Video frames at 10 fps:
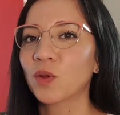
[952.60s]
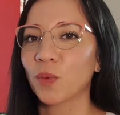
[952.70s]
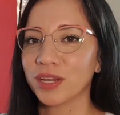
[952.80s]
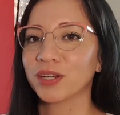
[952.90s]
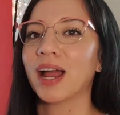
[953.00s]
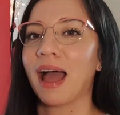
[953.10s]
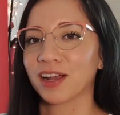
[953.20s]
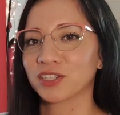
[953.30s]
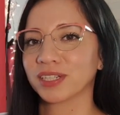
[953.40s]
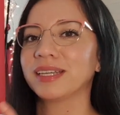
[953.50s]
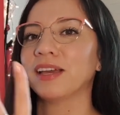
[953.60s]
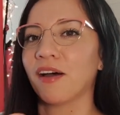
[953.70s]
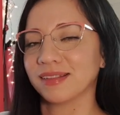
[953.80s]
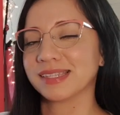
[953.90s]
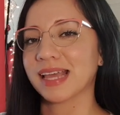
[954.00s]
when you're actually
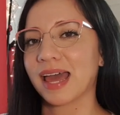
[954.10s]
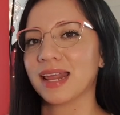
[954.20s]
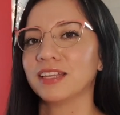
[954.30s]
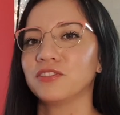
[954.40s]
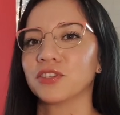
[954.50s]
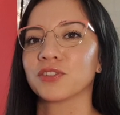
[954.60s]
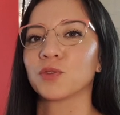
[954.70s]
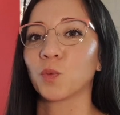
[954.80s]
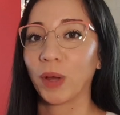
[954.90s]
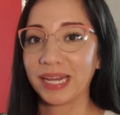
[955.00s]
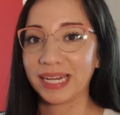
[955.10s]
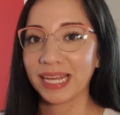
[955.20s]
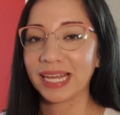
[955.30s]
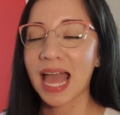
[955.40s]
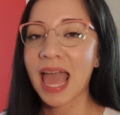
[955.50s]
on set is just
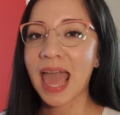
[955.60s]
waiting,